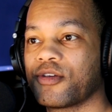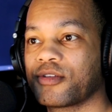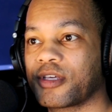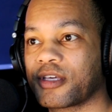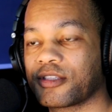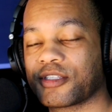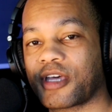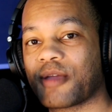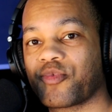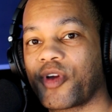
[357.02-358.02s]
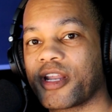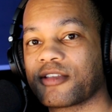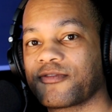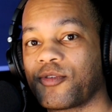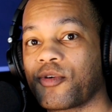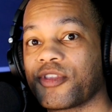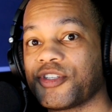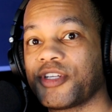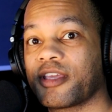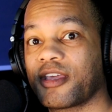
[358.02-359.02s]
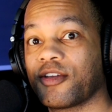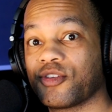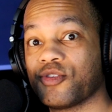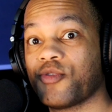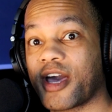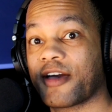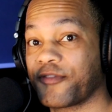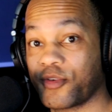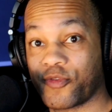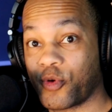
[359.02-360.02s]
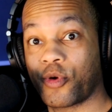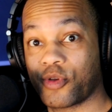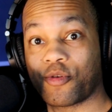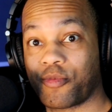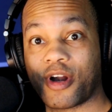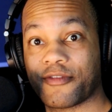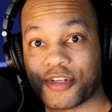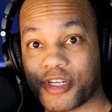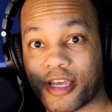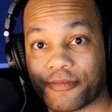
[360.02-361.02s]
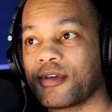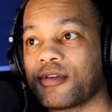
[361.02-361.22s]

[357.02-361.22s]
uh, type ratings for the jet that you have for, for your private jet.